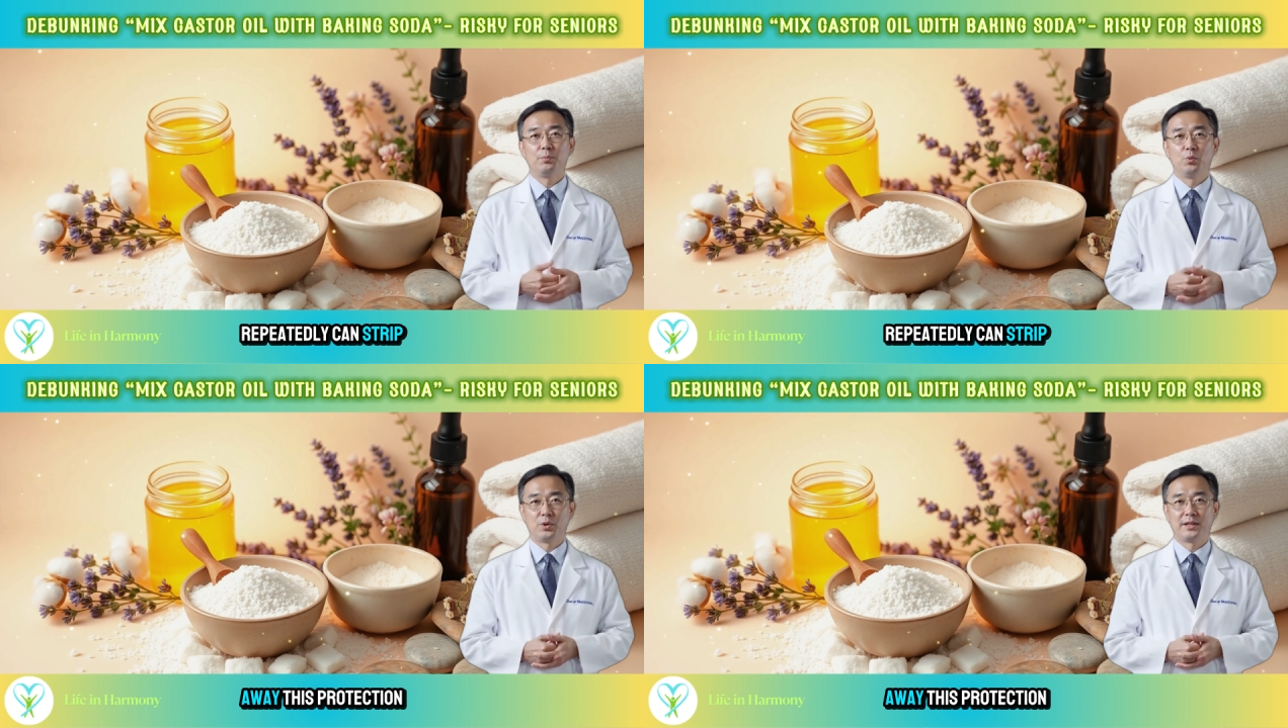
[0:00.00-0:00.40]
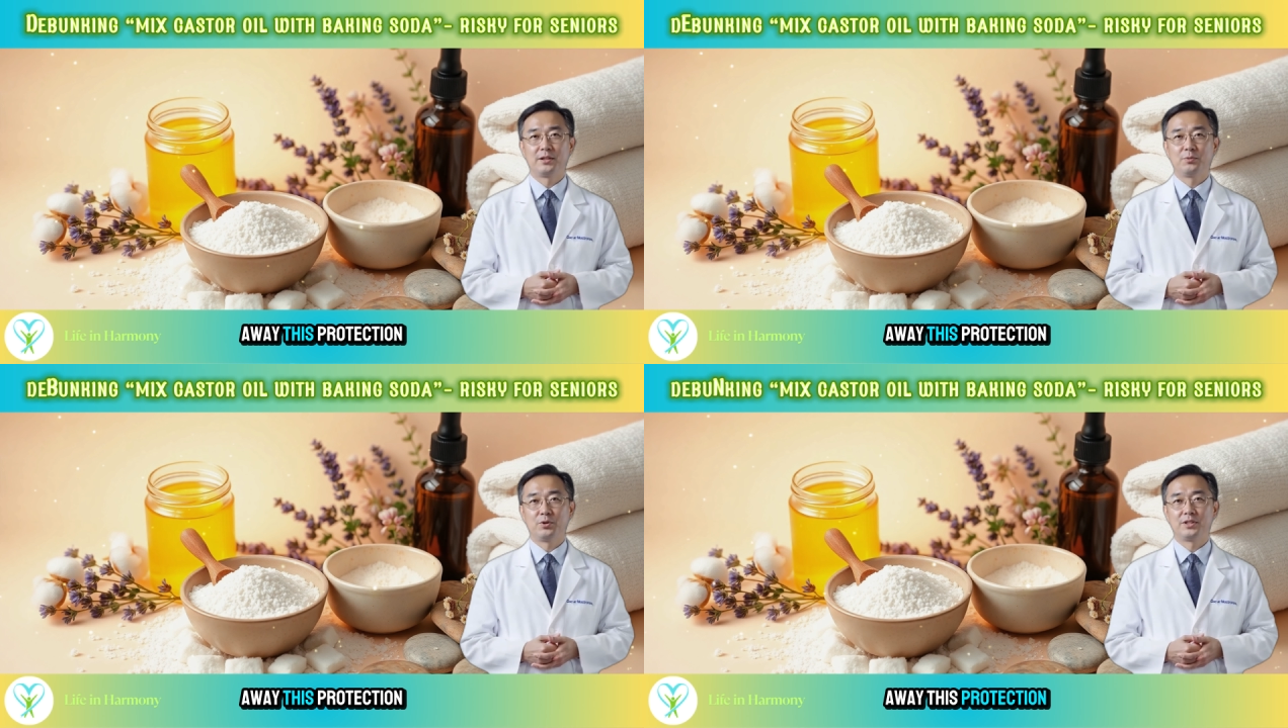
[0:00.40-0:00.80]
away
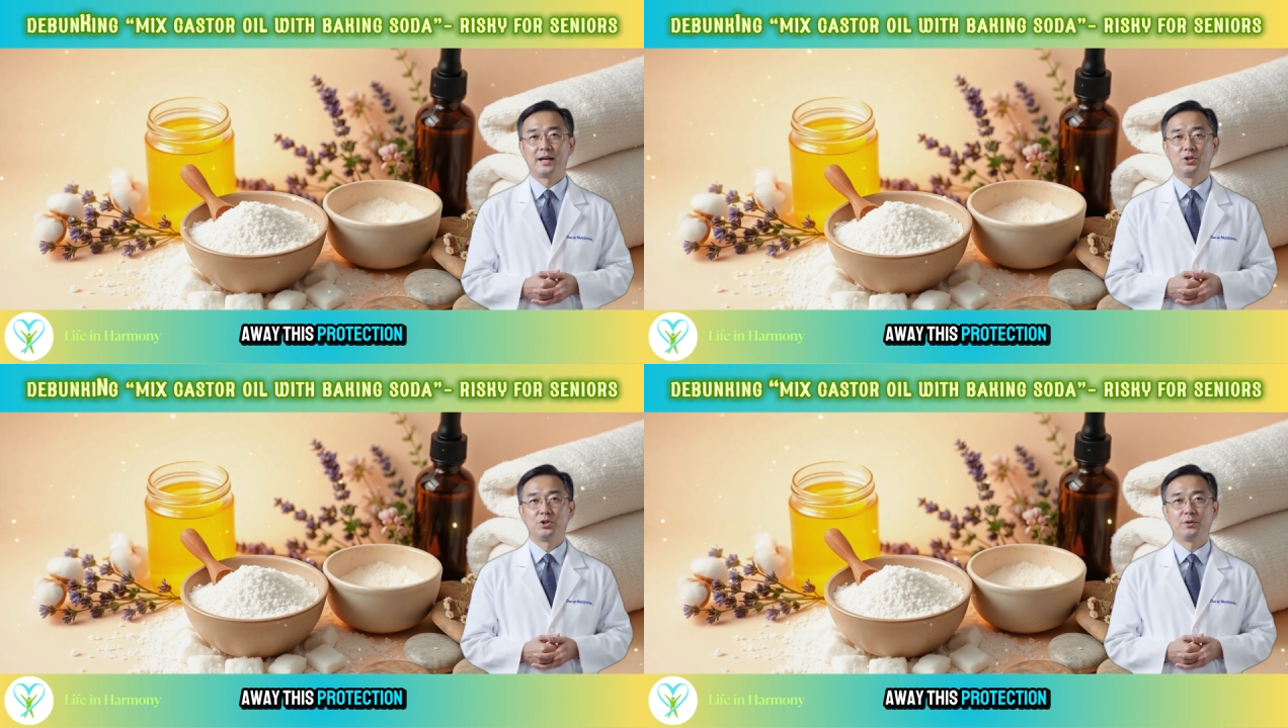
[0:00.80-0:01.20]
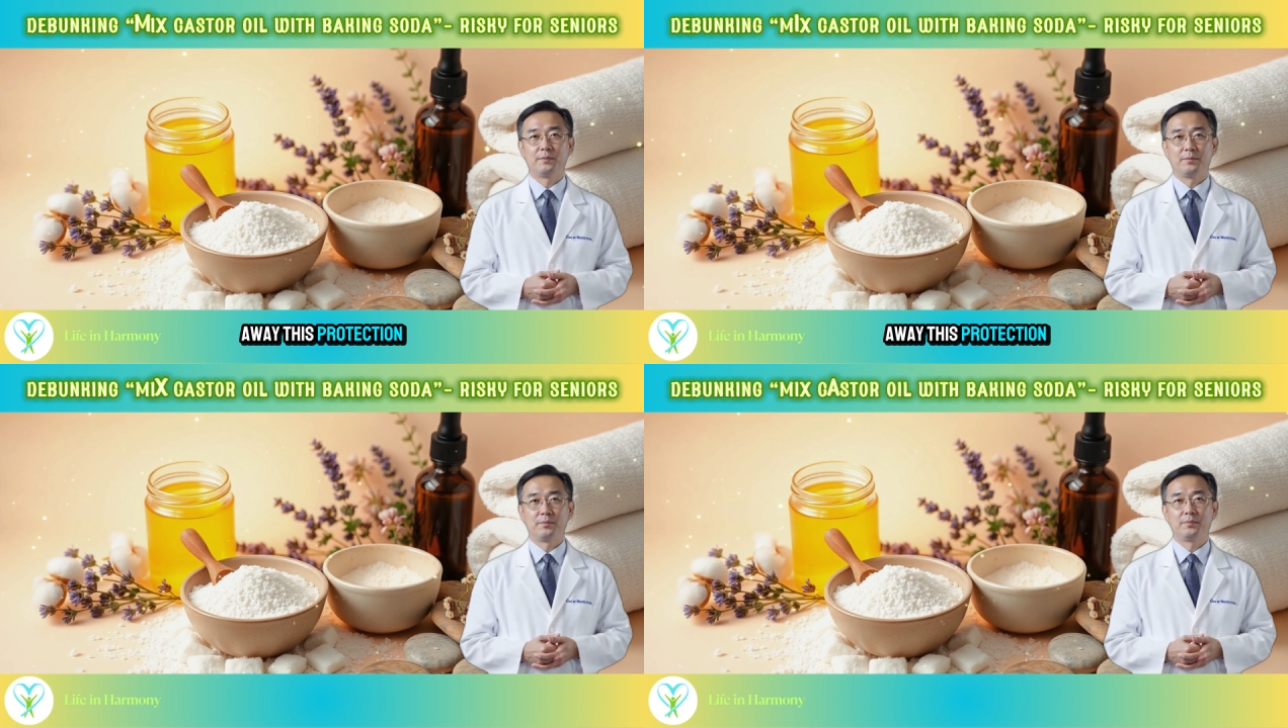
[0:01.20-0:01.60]
this protection.
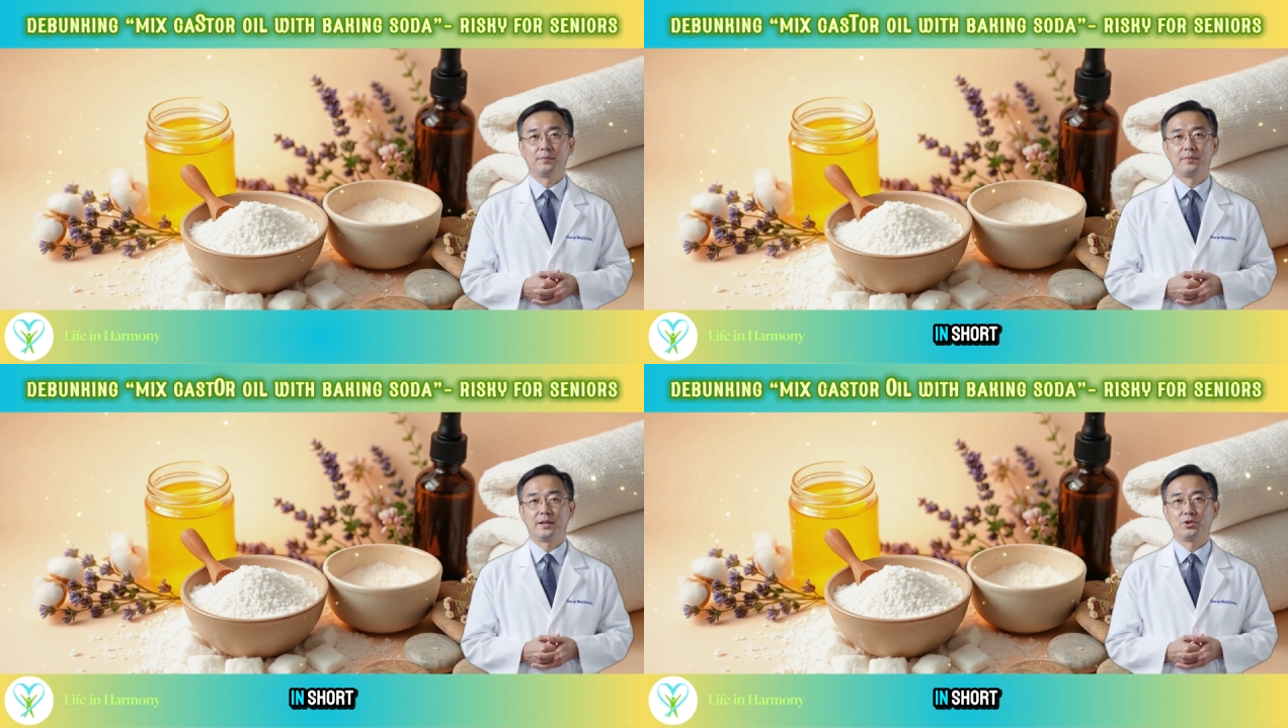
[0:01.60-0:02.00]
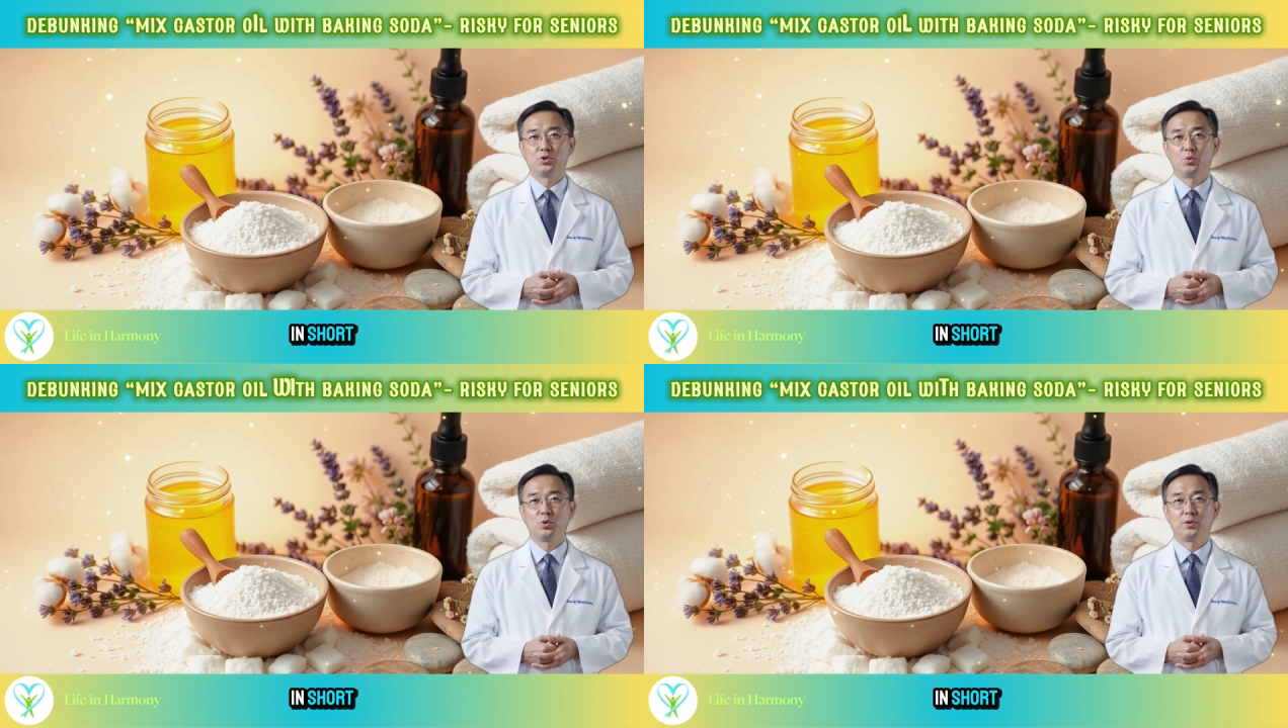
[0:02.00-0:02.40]
In
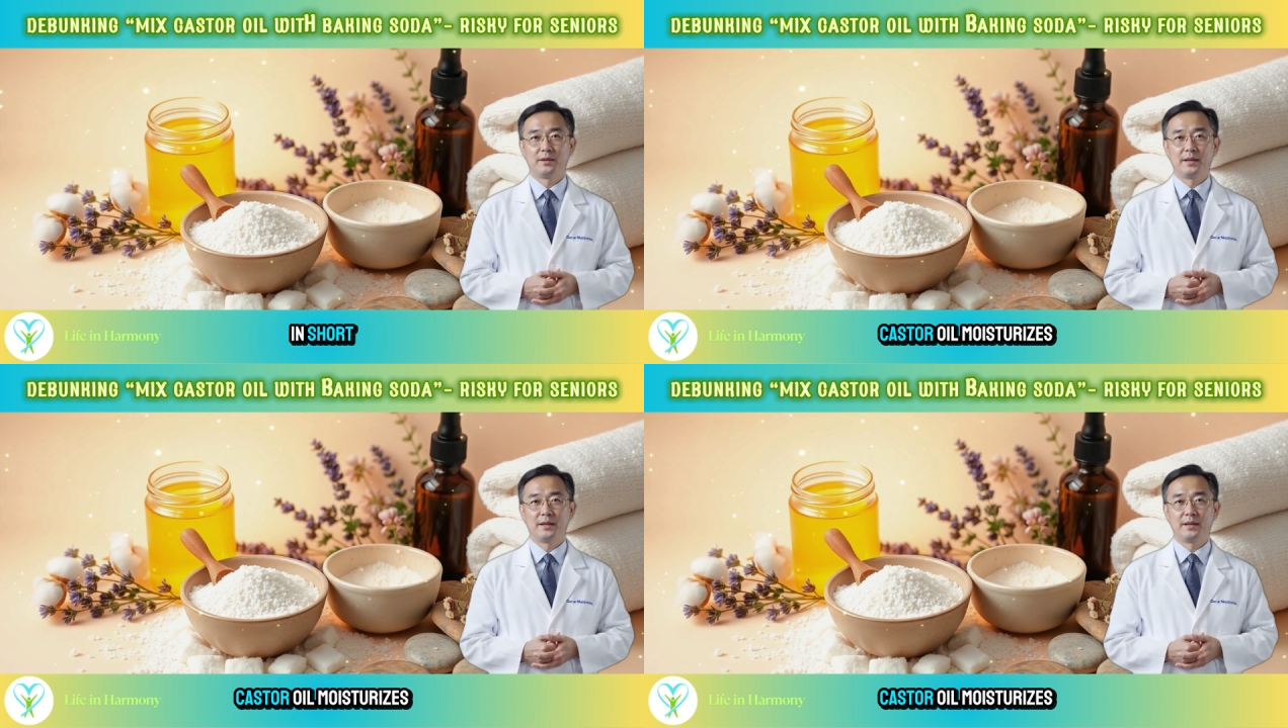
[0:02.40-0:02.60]
short,